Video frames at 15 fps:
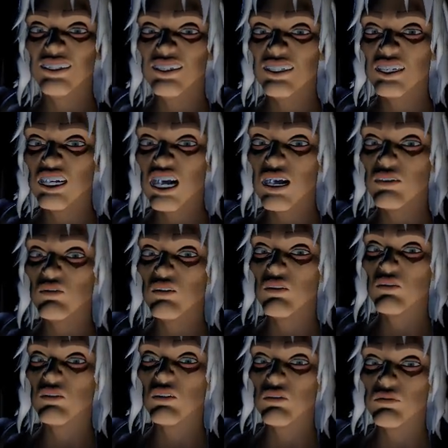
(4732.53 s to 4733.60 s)
And after a
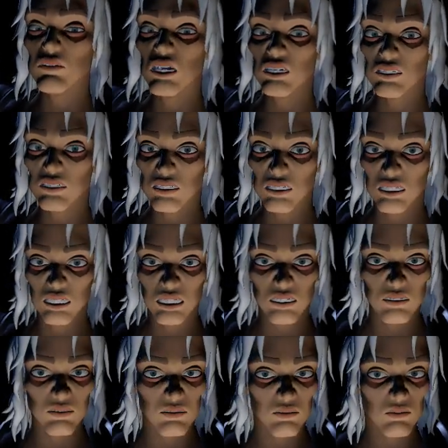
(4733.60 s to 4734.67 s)
few minutes,
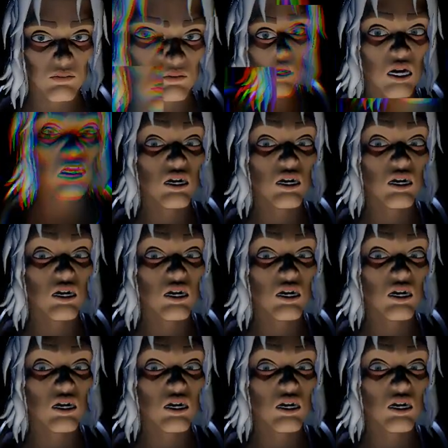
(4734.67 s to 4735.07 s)
well,